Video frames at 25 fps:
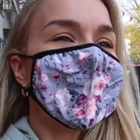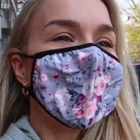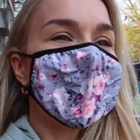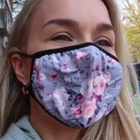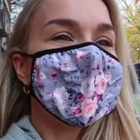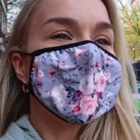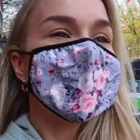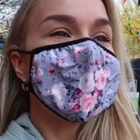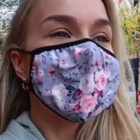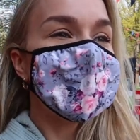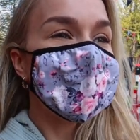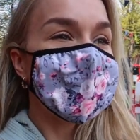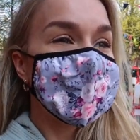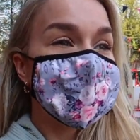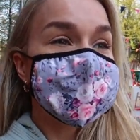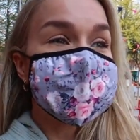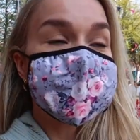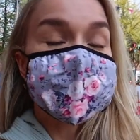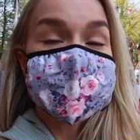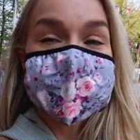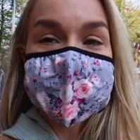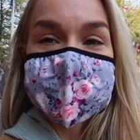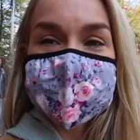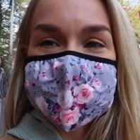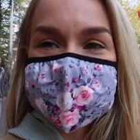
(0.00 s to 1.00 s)
But because
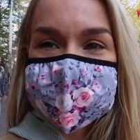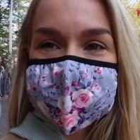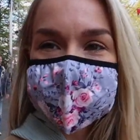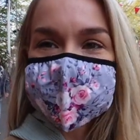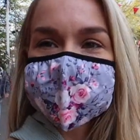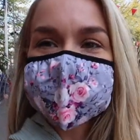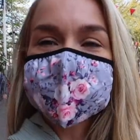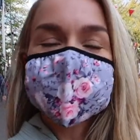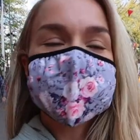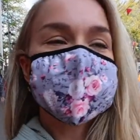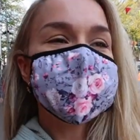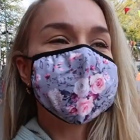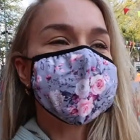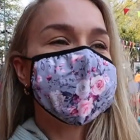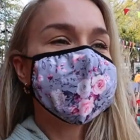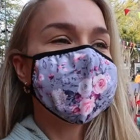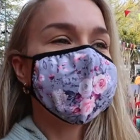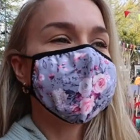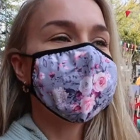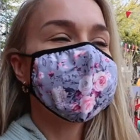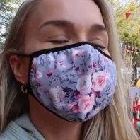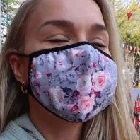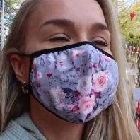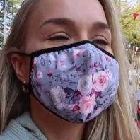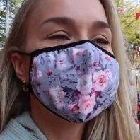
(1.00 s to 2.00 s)
it's outside, and normally
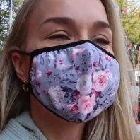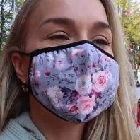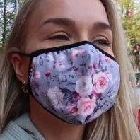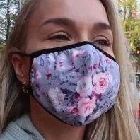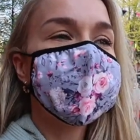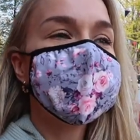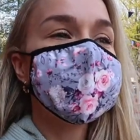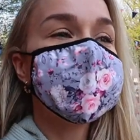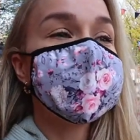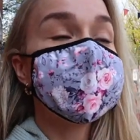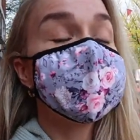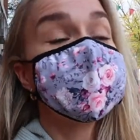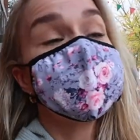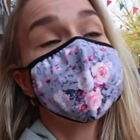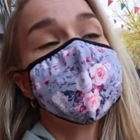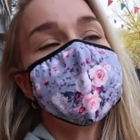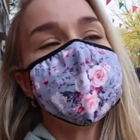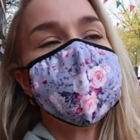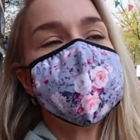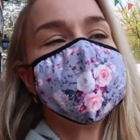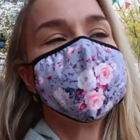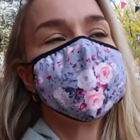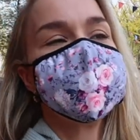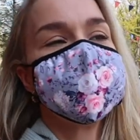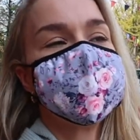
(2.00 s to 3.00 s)
in London at the moment you
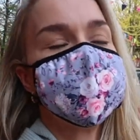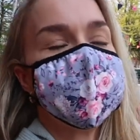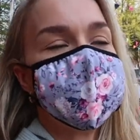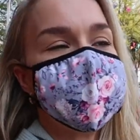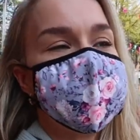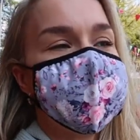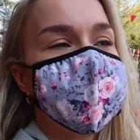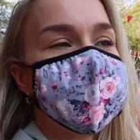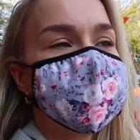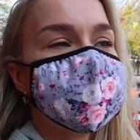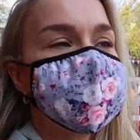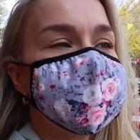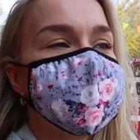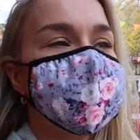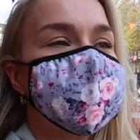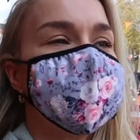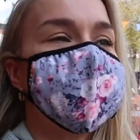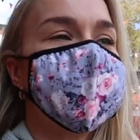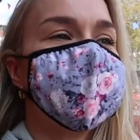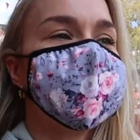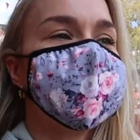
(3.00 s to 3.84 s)
don't have to wear a mask when you're